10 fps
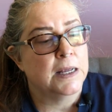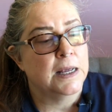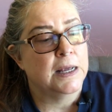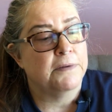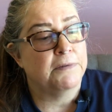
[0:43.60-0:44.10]

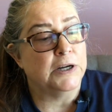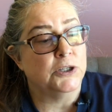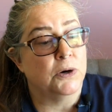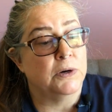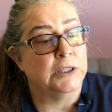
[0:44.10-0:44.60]
fresh
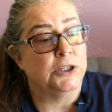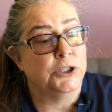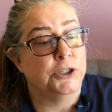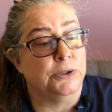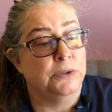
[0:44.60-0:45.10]
orange
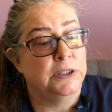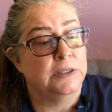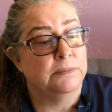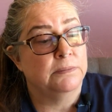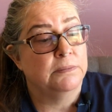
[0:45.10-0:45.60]
juice,
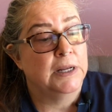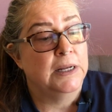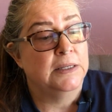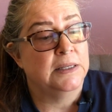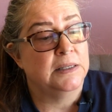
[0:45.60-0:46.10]

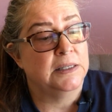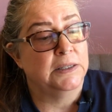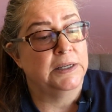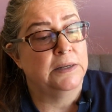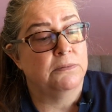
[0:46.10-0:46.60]

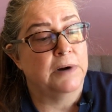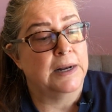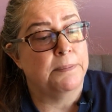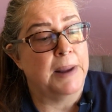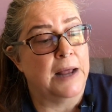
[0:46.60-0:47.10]
Sicilian red
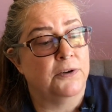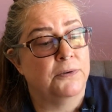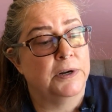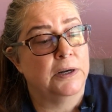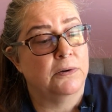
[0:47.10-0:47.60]

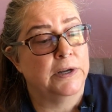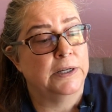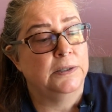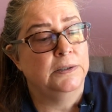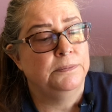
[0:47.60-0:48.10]
mandarin
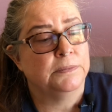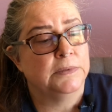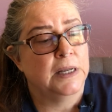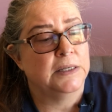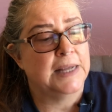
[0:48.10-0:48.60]
oil,
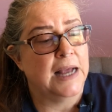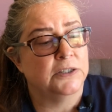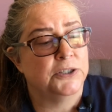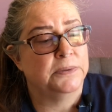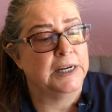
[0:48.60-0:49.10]

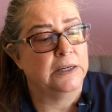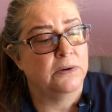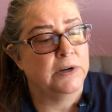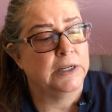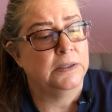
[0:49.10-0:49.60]
tangerine
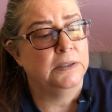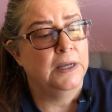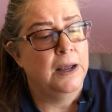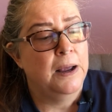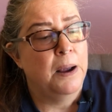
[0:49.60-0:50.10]
oil,
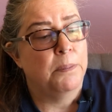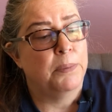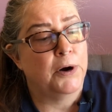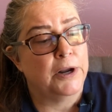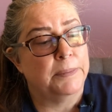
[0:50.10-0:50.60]

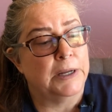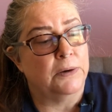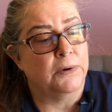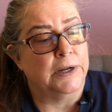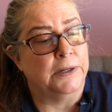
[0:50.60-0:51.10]
bergamot
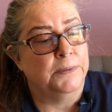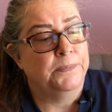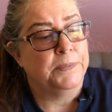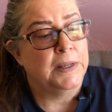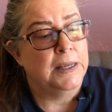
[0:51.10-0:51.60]
oil,
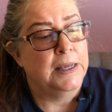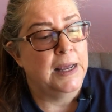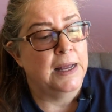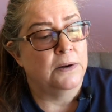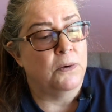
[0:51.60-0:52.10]

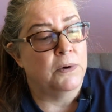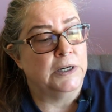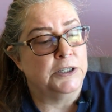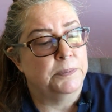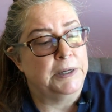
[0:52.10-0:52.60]
and
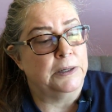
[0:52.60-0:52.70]
orange peel